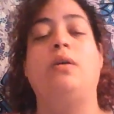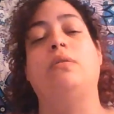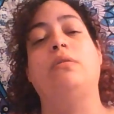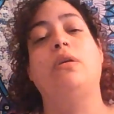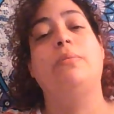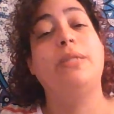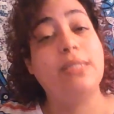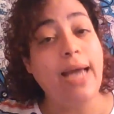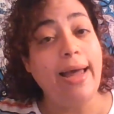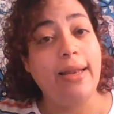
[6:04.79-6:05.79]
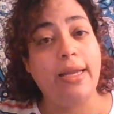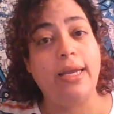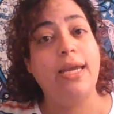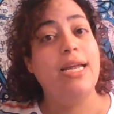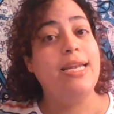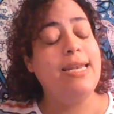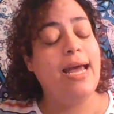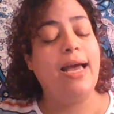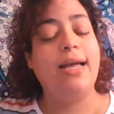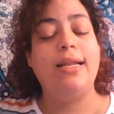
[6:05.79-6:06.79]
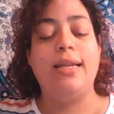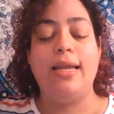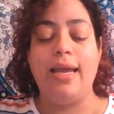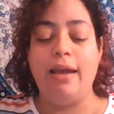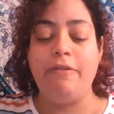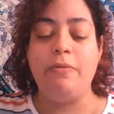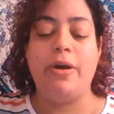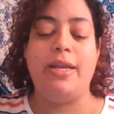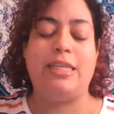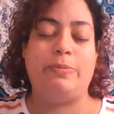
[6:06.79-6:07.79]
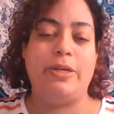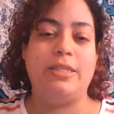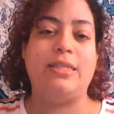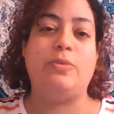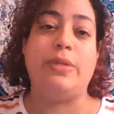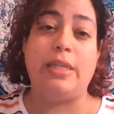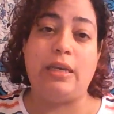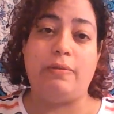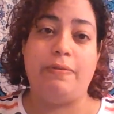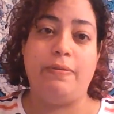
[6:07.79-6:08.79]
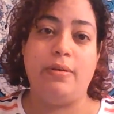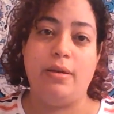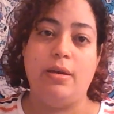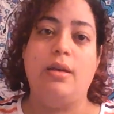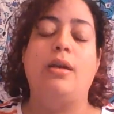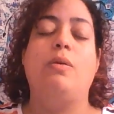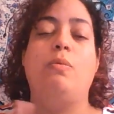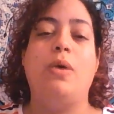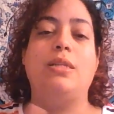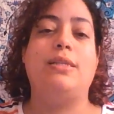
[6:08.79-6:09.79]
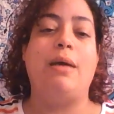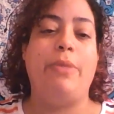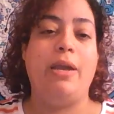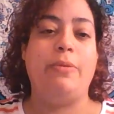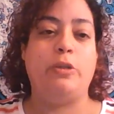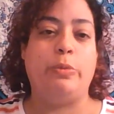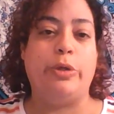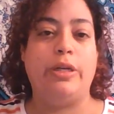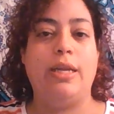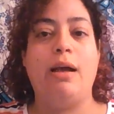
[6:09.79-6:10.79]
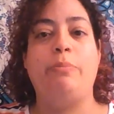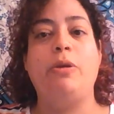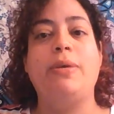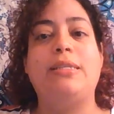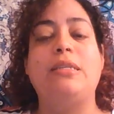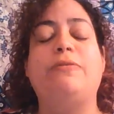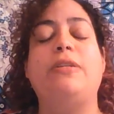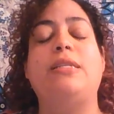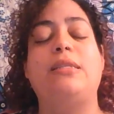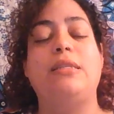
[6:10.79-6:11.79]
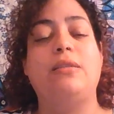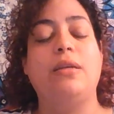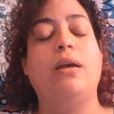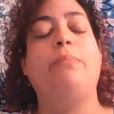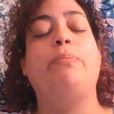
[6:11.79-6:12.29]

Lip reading: own. But sadly, not everyone experiences relief once that baby is born. Now, pubic symphasis